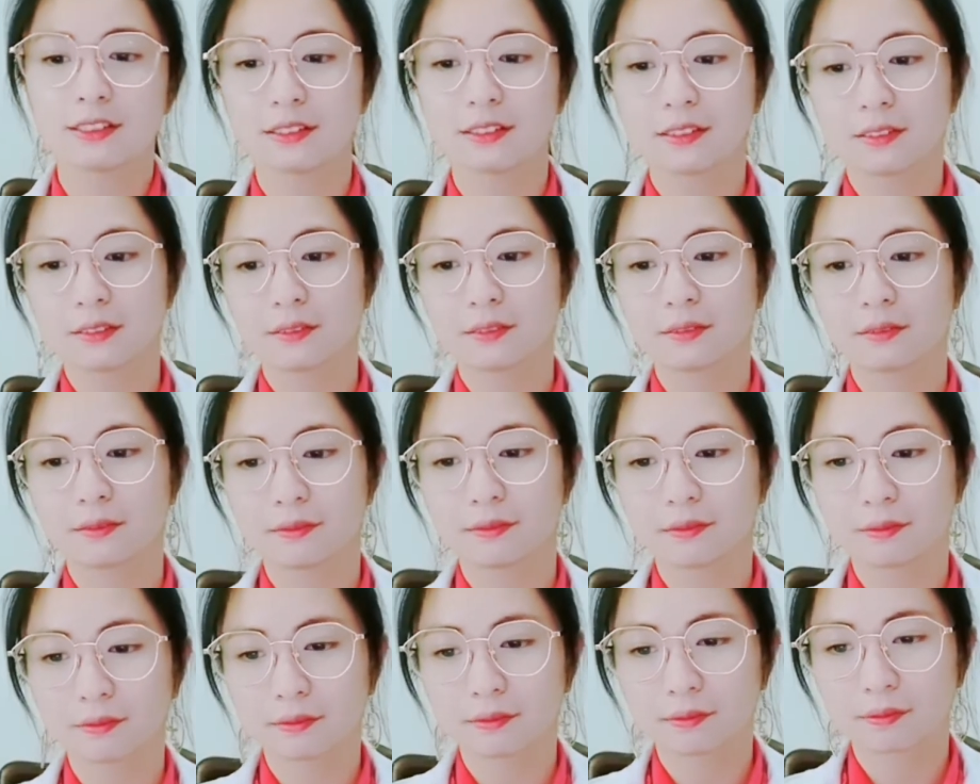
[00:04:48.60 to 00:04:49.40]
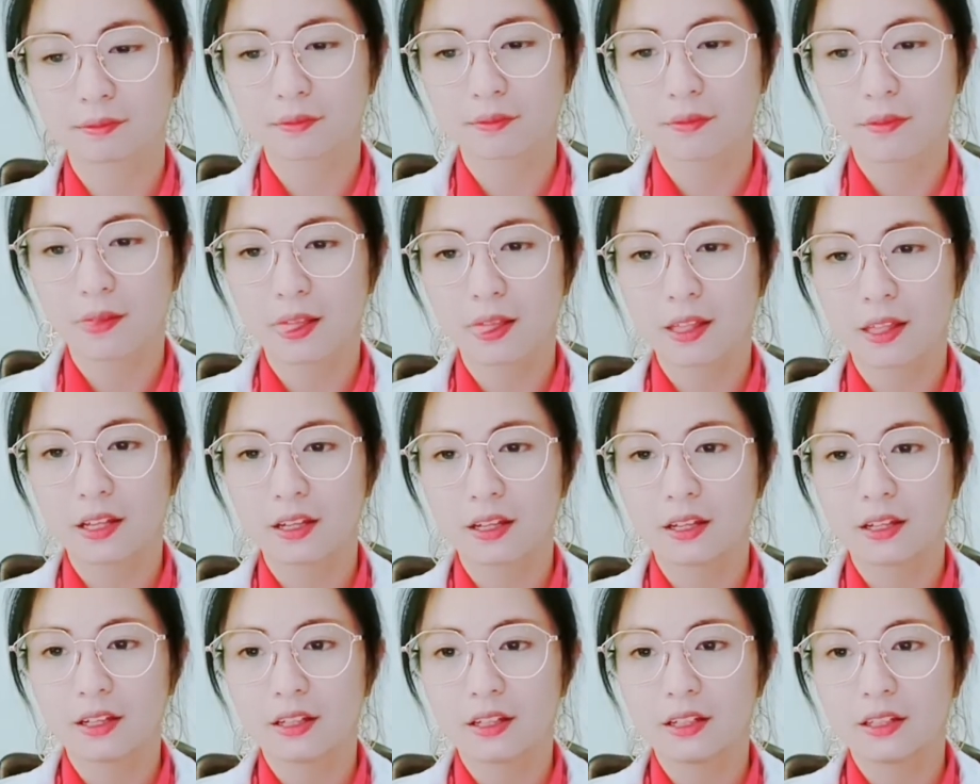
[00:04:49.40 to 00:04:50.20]

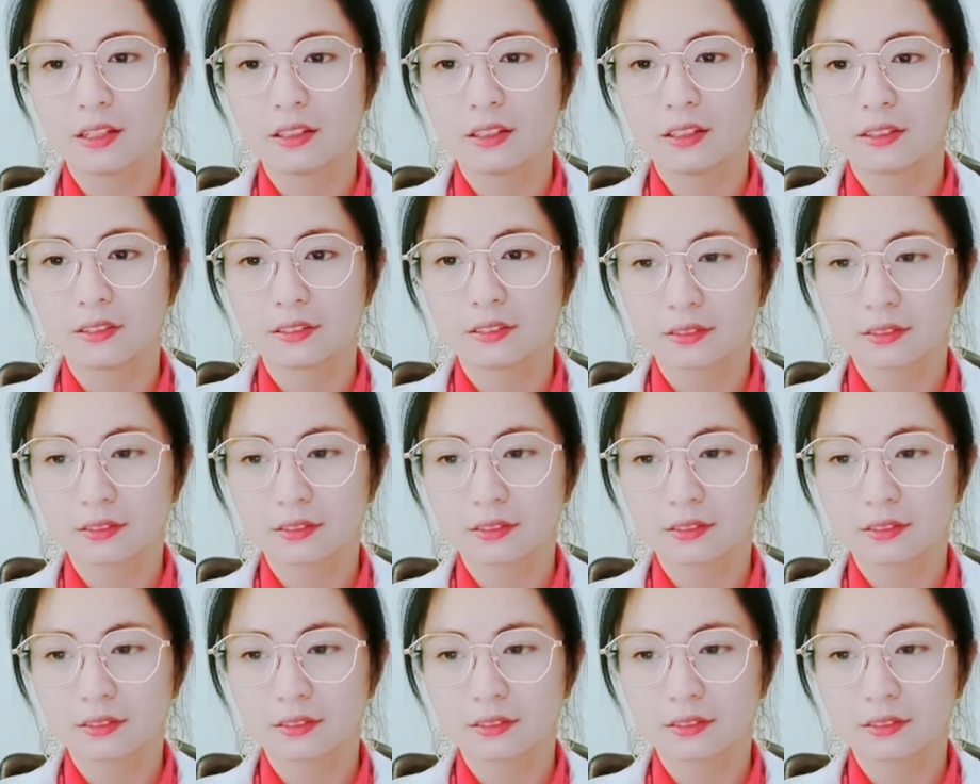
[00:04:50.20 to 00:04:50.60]
Nothing is said.